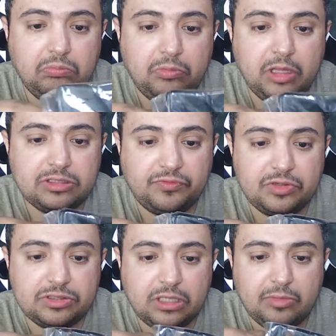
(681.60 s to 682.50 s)
That's the
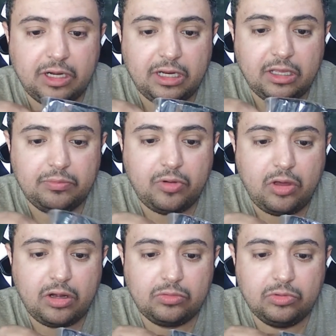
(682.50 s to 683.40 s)
first time that I get a
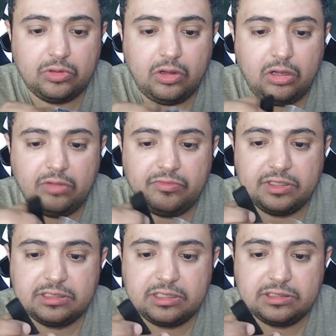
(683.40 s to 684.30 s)
product with all of those
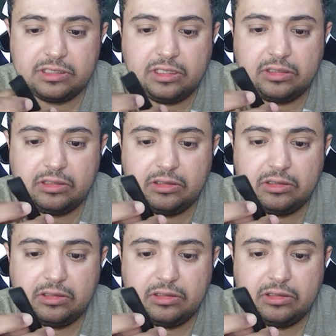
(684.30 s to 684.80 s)
things in it.